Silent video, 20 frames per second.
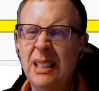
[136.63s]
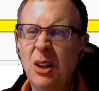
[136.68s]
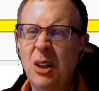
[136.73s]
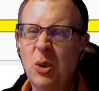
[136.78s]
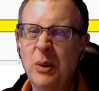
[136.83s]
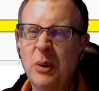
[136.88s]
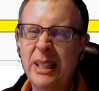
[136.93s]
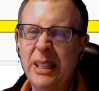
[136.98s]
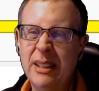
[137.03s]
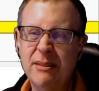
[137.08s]

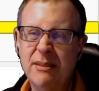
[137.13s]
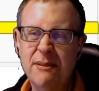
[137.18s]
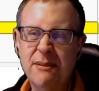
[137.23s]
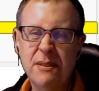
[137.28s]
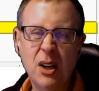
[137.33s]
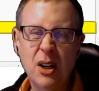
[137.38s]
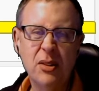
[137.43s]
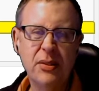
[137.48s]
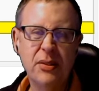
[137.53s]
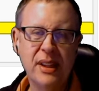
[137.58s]
We get
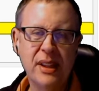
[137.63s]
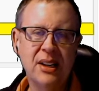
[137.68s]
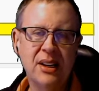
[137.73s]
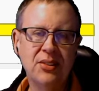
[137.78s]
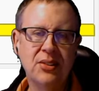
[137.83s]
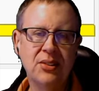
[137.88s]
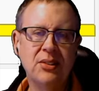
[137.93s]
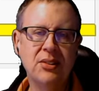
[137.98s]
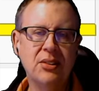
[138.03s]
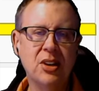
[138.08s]

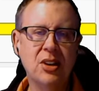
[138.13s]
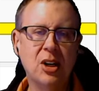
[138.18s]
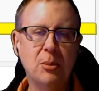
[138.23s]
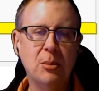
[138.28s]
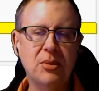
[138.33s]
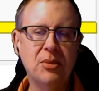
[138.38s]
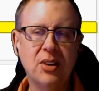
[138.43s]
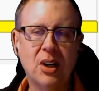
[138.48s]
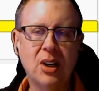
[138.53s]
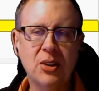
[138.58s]
5000
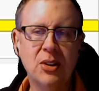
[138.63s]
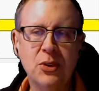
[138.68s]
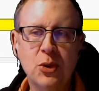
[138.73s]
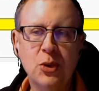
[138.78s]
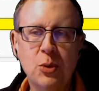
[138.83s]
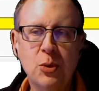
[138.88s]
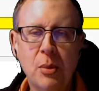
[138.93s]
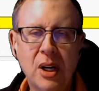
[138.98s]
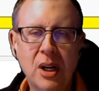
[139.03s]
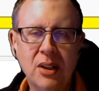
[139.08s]
times I2
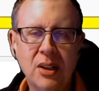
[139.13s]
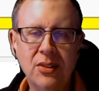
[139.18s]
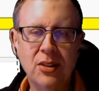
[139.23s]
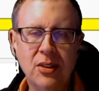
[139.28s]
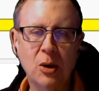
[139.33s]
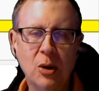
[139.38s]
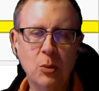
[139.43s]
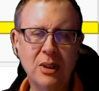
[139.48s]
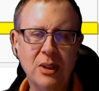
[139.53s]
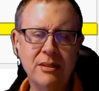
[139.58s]
minus
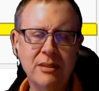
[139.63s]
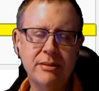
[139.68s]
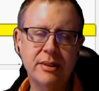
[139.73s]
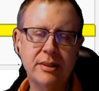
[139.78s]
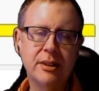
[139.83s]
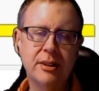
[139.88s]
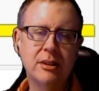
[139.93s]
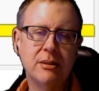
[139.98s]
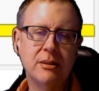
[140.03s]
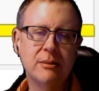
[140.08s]
I1 for
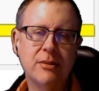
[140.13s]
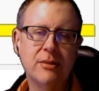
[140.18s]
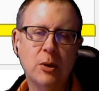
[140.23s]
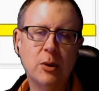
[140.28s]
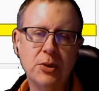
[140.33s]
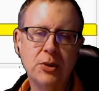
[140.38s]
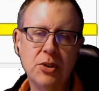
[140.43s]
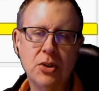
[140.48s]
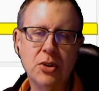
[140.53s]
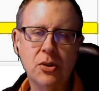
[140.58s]
the
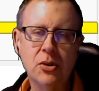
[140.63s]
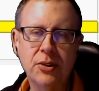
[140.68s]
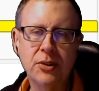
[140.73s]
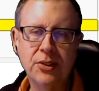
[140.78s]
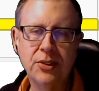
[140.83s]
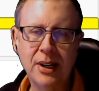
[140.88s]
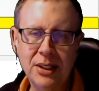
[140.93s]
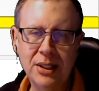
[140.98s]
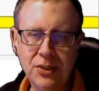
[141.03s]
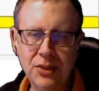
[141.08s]
voltage across
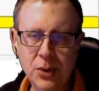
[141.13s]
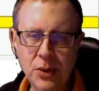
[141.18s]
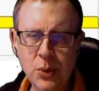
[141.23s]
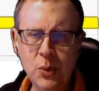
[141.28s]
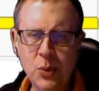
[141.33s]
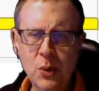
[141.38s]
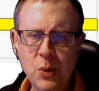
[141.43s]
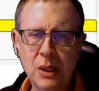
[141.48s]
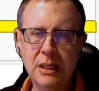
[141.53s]
R2.